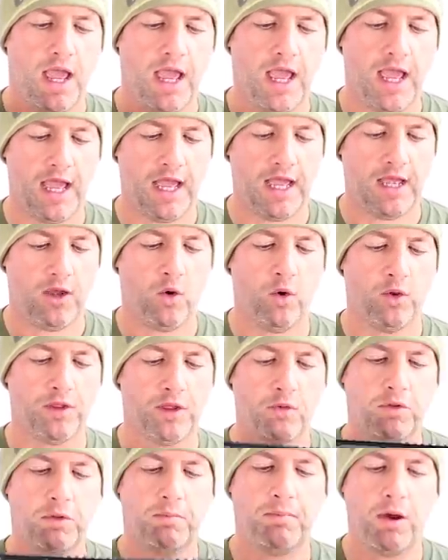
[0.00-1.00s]

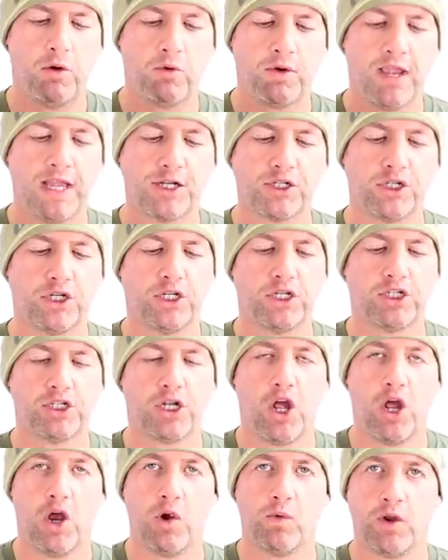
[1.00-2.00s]
Although the bolt catch is
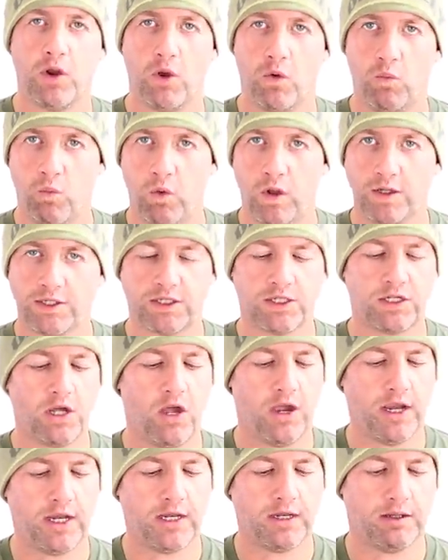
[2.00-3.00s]
only on one
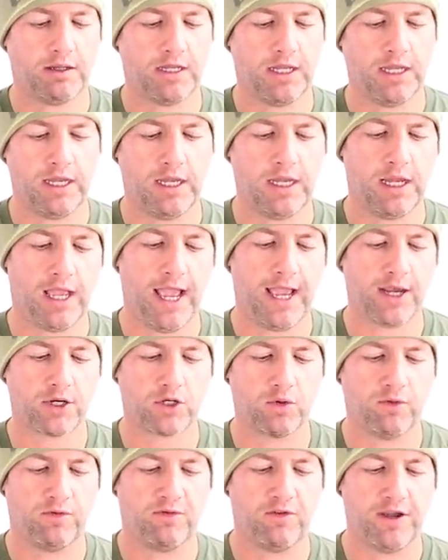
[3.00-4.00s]
side, the
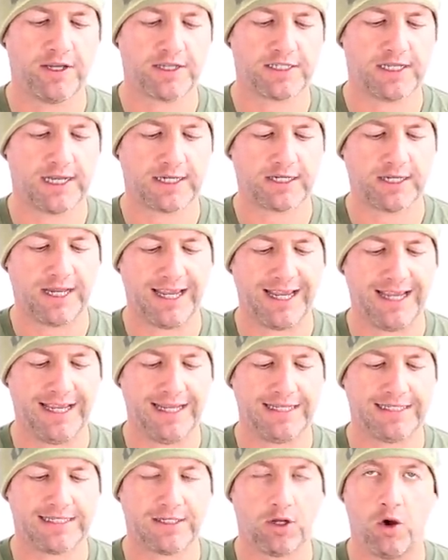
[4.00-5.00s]
actual fire selector
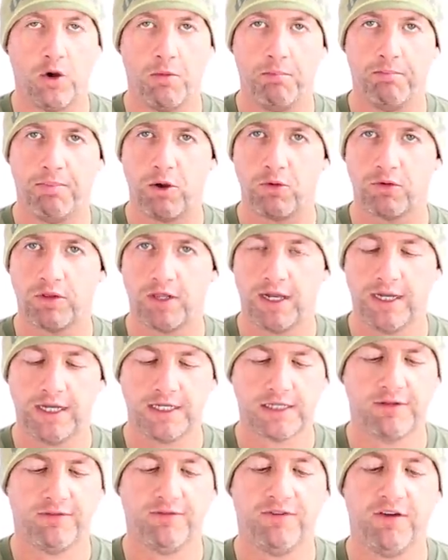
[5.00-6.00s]
is on both. And
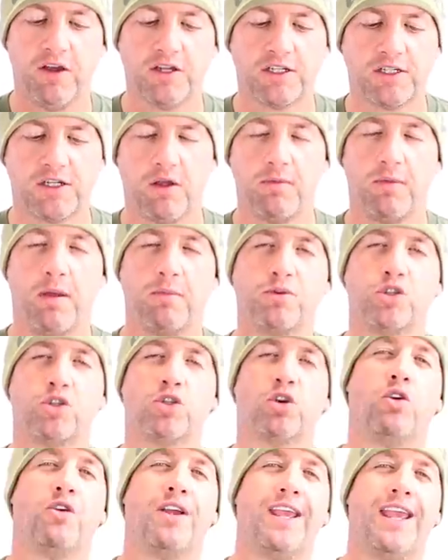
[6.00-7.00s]
it's the first time, I'm
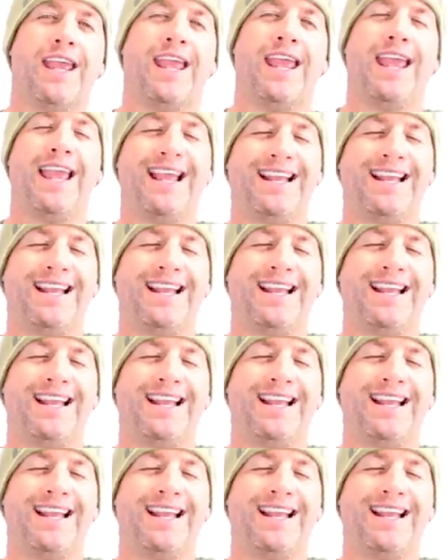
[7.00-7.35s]
sure it